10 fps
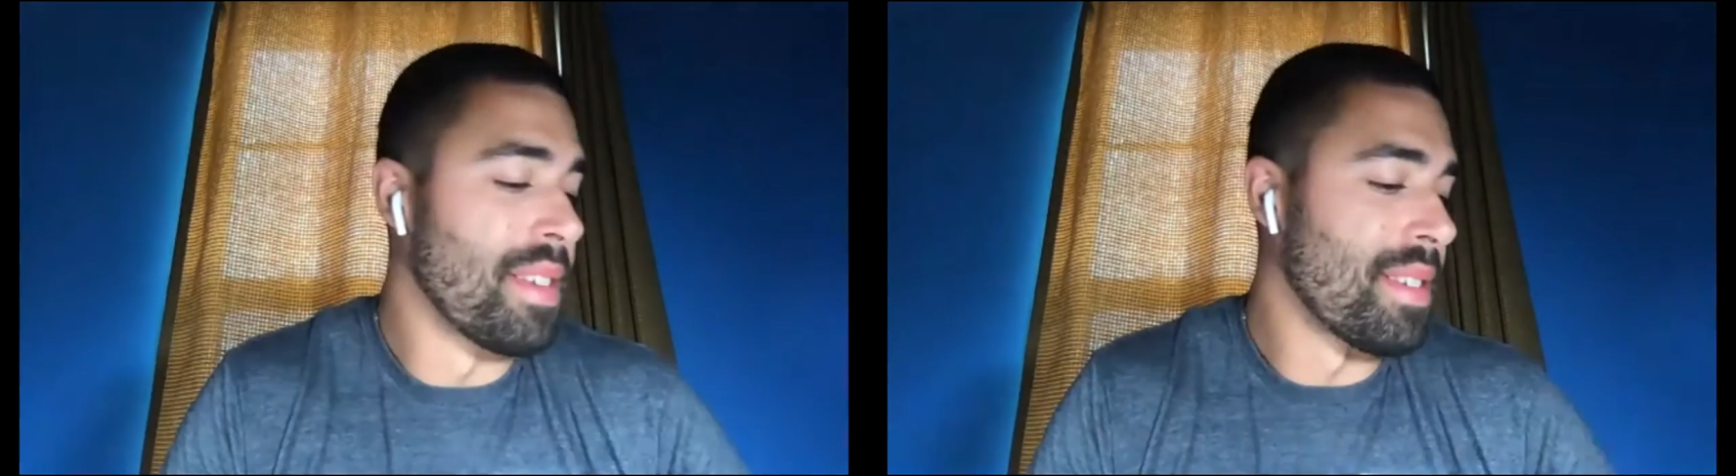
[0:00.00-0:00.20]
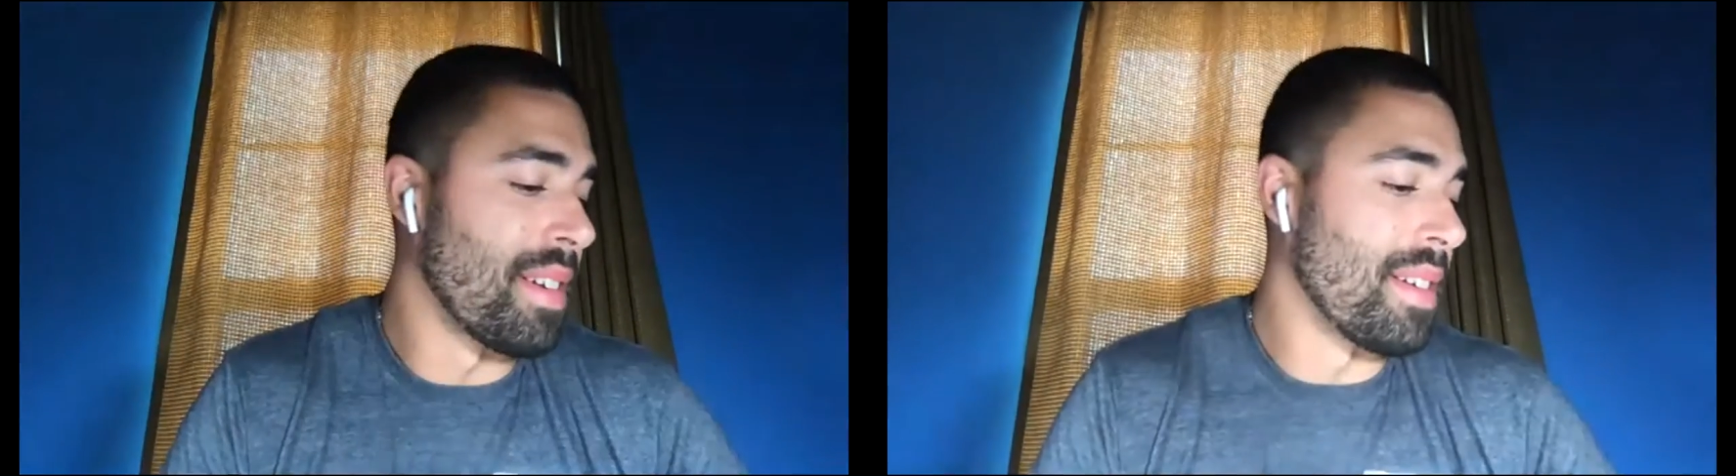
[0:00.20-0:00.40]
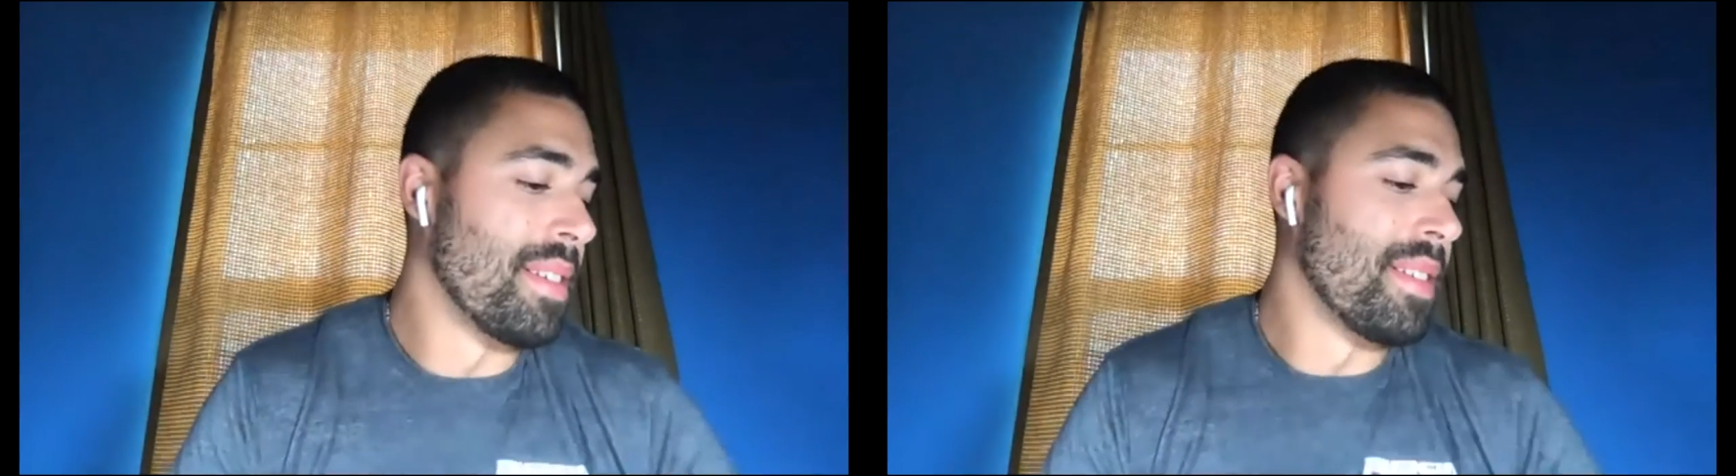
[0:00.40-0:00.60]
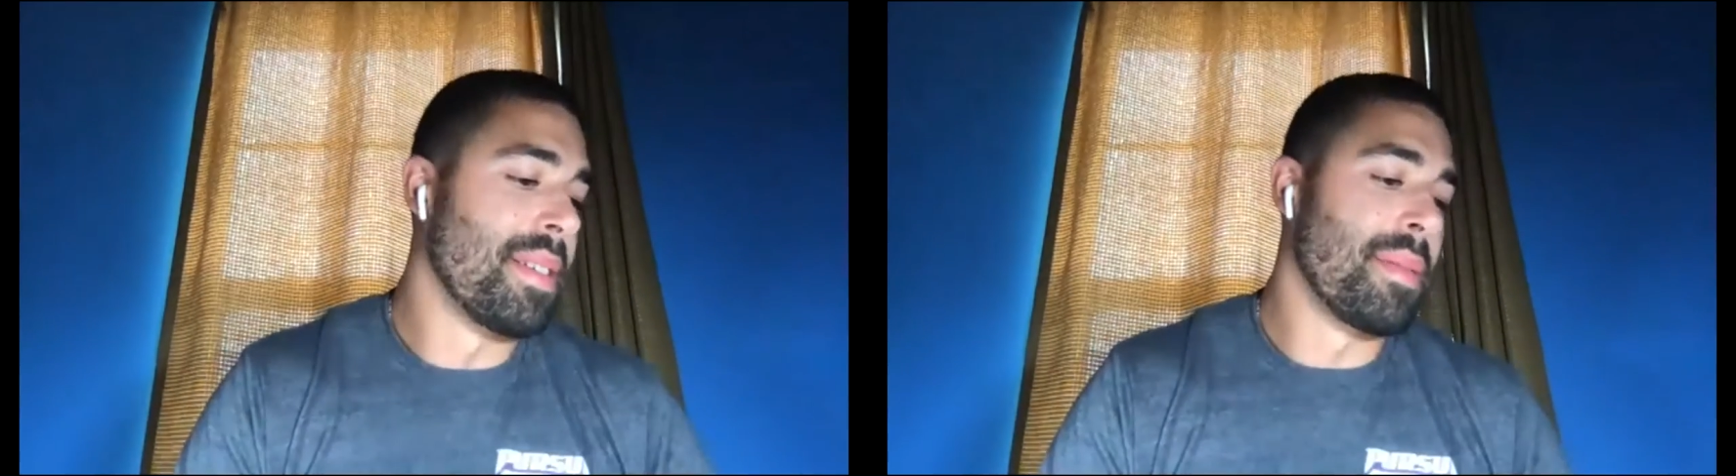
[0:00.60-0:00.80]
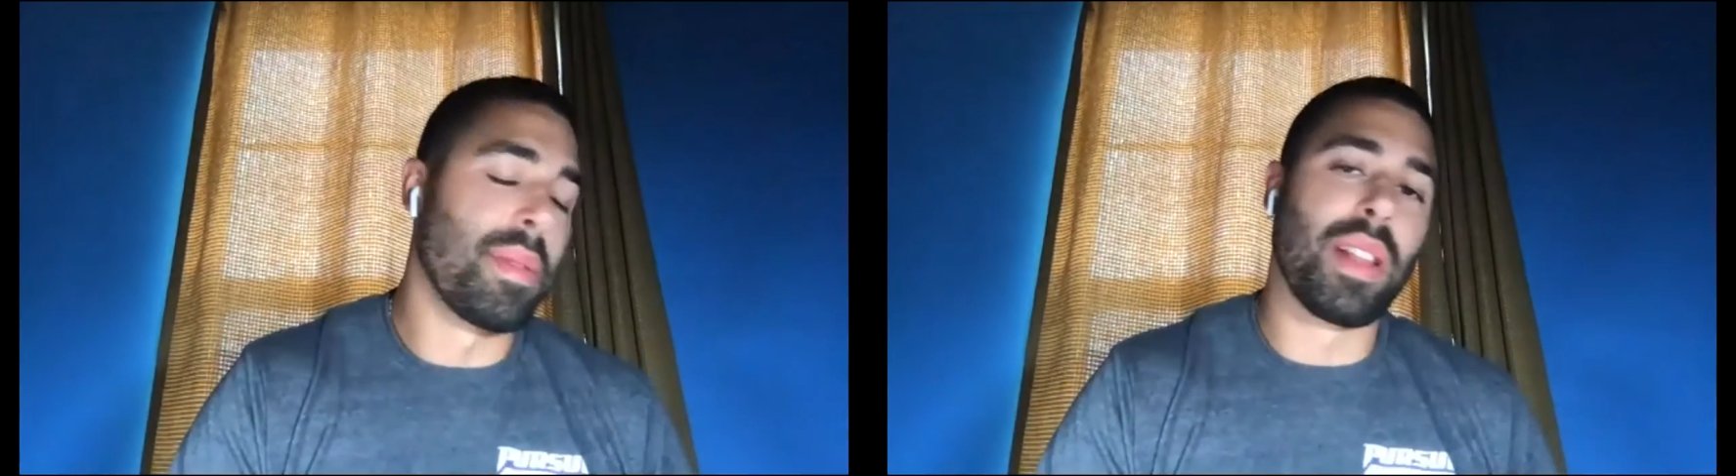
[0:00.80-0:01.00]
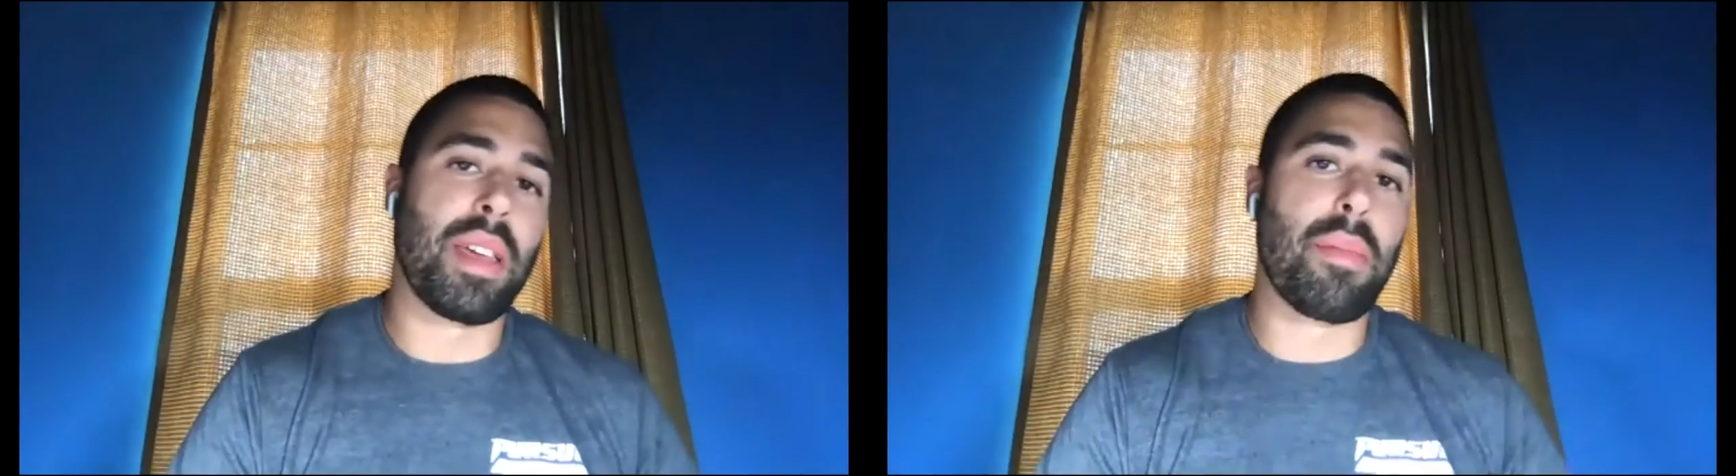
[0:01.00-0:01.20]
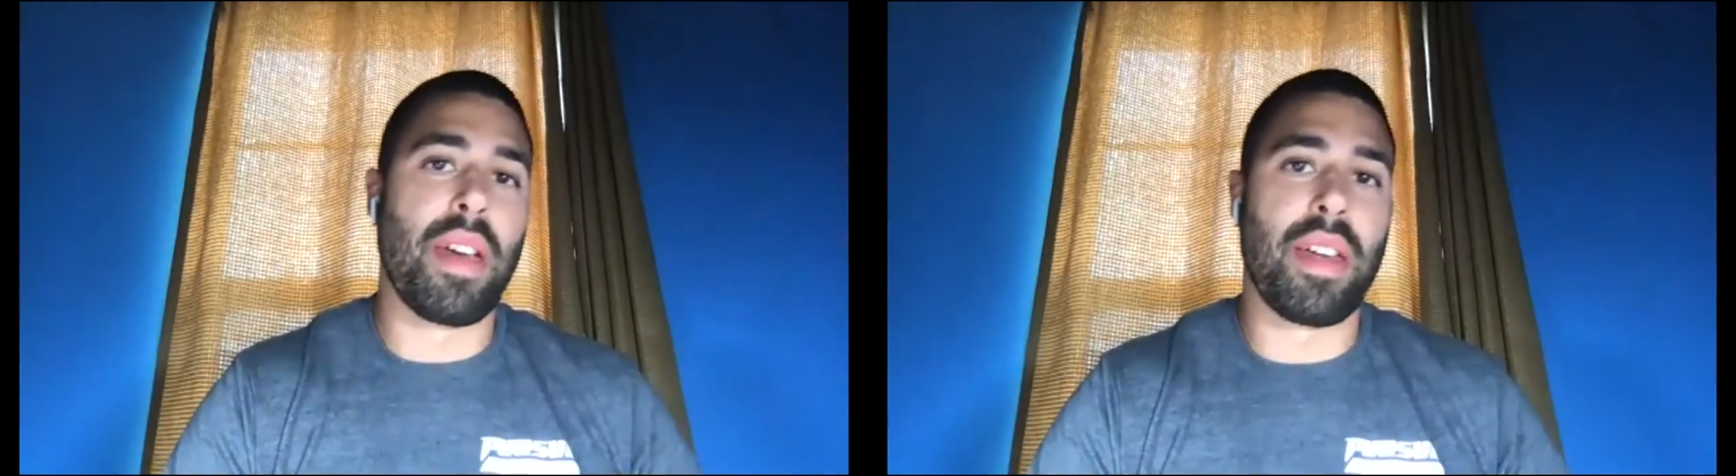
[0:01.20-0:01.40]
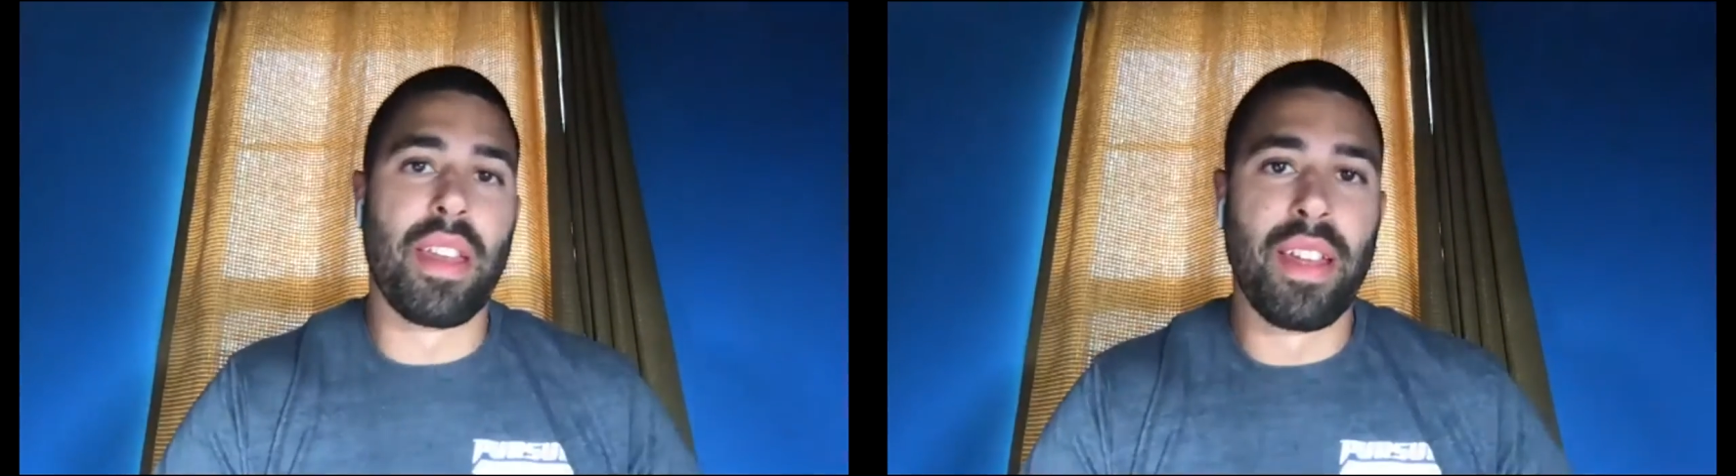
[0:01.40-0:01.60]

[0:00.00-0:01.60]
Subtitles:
So I'm a lucky man.